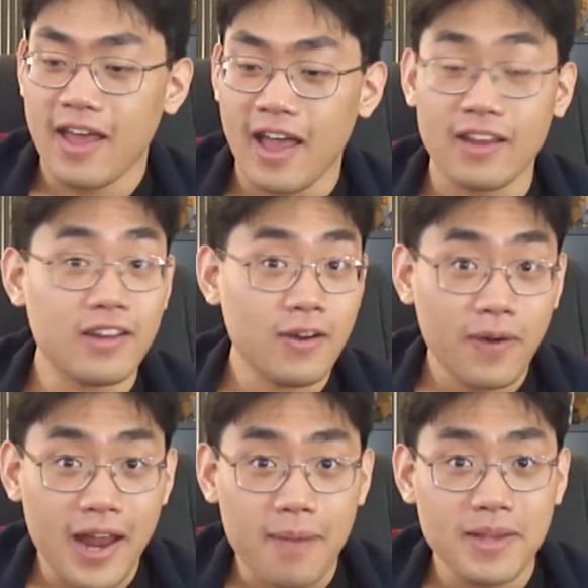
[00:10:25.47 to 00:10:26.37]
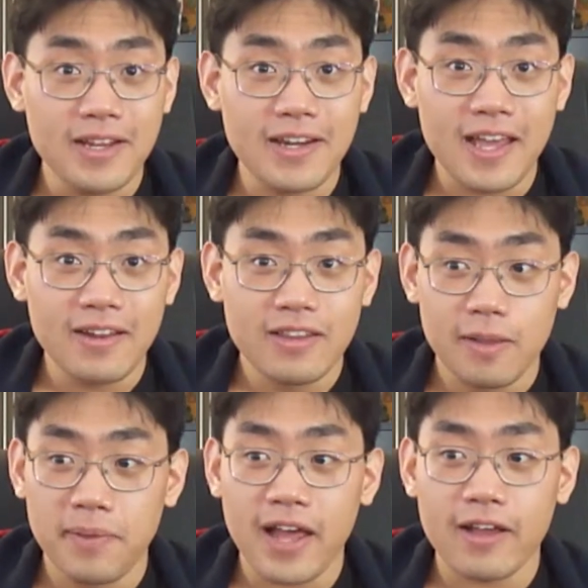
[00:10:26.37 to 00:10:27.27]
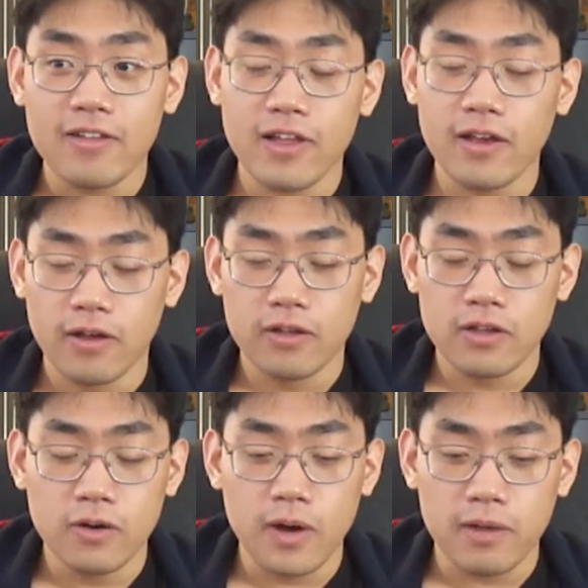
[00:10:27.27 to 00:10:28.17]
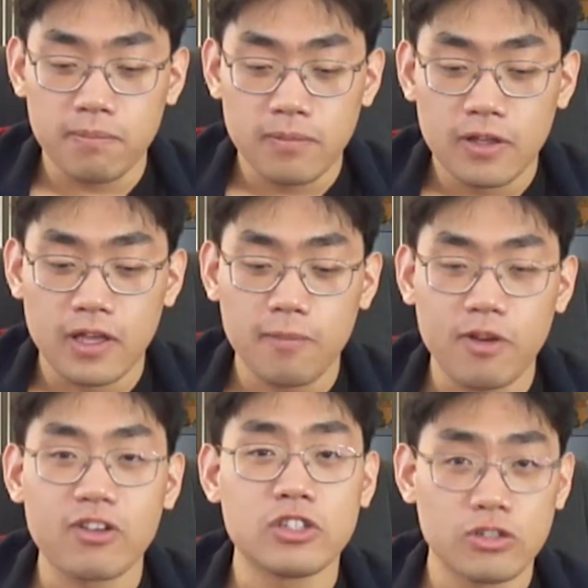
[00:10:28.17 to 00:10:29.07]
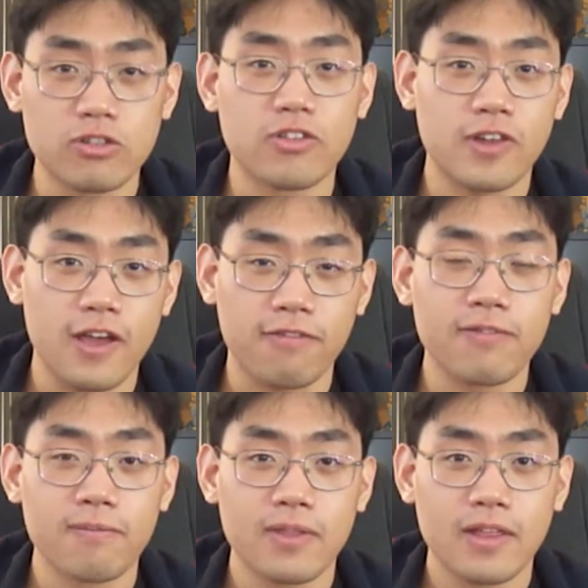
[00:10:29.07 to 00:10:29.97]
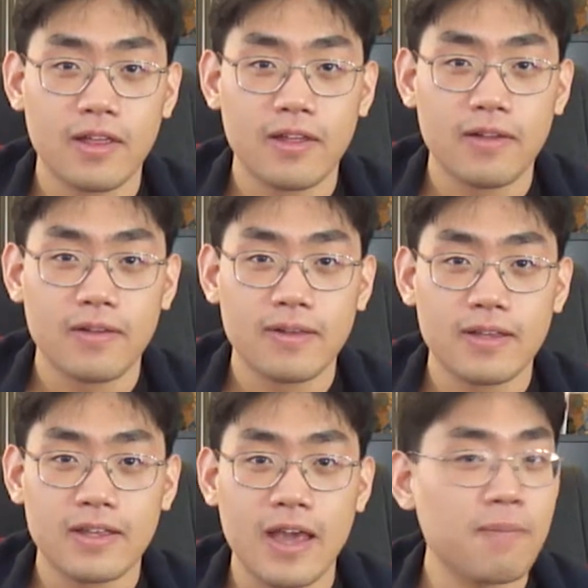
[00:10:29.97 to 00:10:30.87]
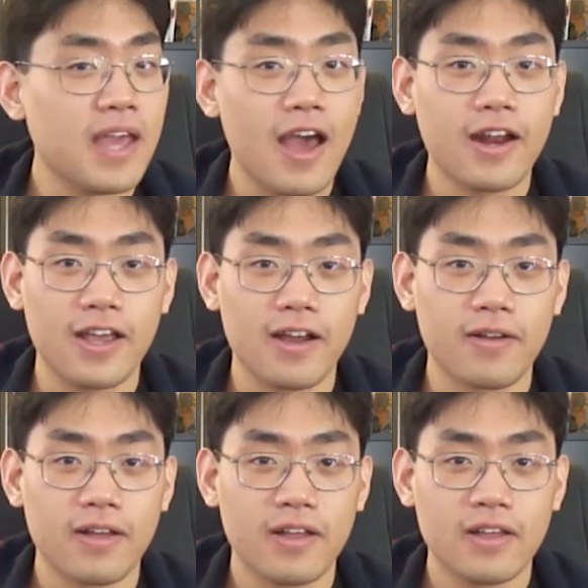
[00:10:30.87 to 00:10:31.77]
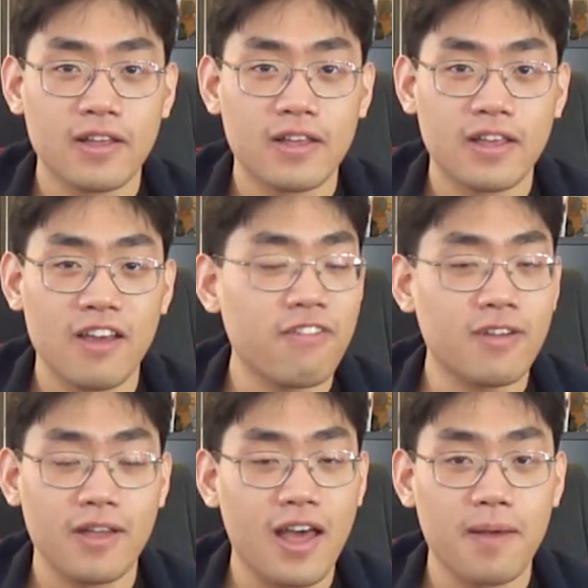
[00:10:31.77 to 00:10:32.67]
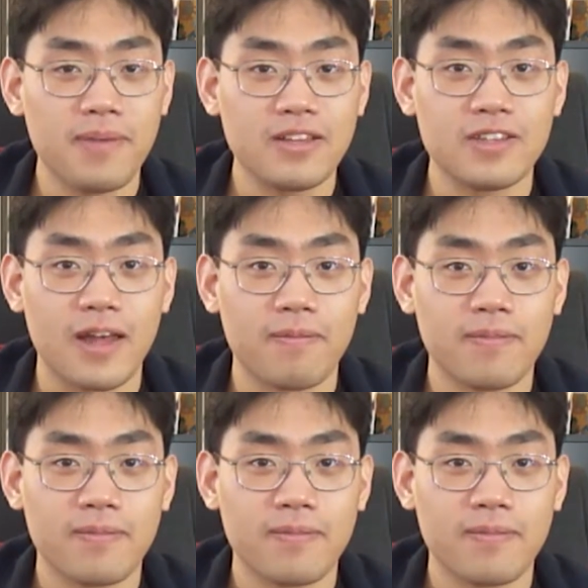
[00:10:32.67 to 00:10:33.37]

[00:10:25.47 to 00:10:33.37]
And you know what happened in the end? The black guy's like, you know what? Keep your children safe. Get me out of here. Give it me to them.